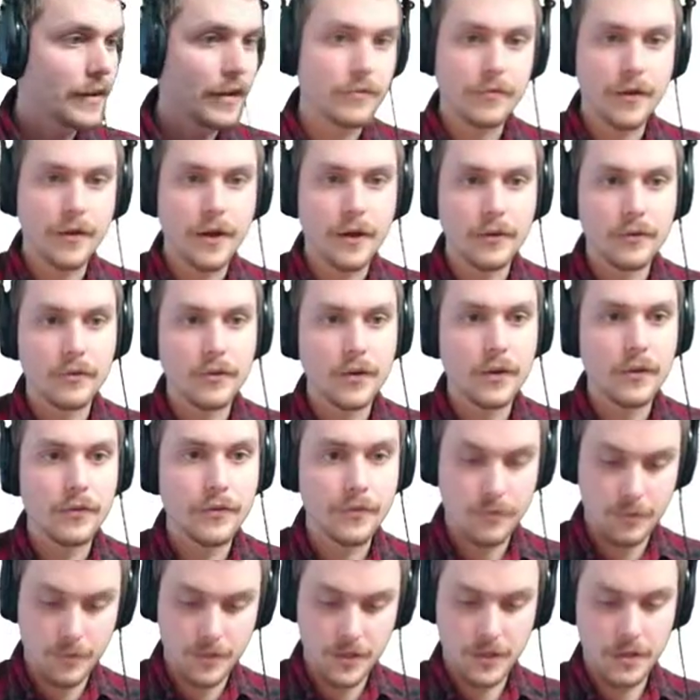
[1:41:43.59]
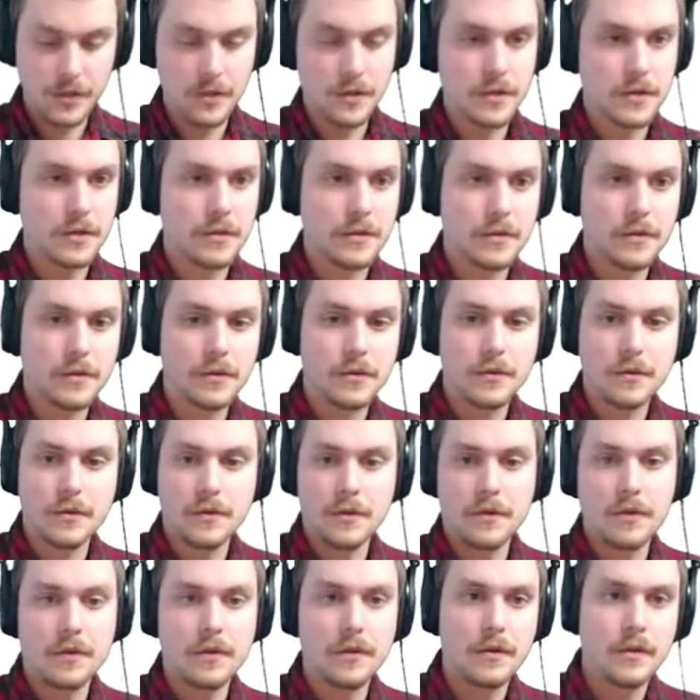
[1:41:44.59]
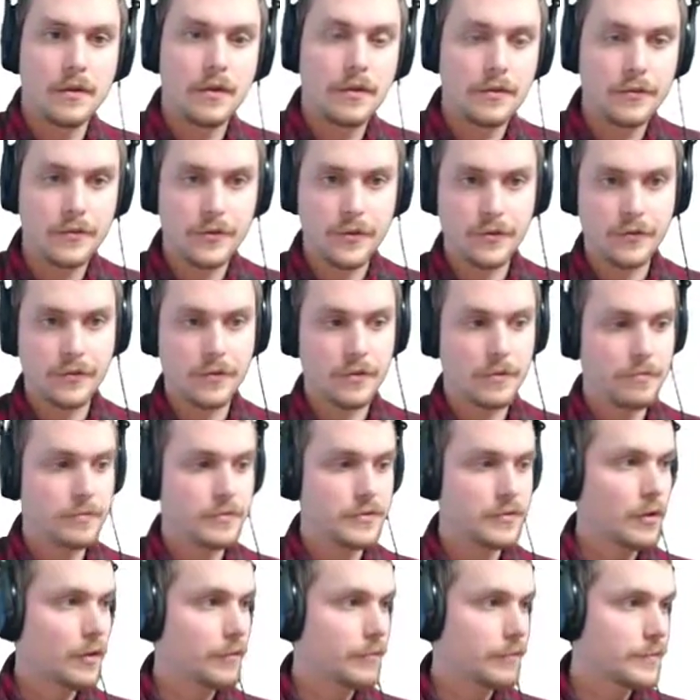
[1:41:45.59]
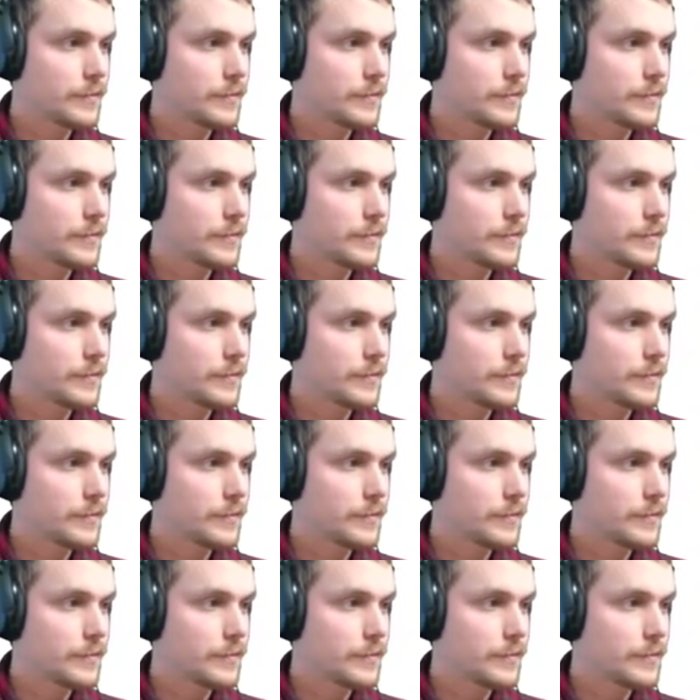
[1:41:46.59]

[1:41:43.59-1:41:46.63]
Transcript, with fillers: file just to be just to start from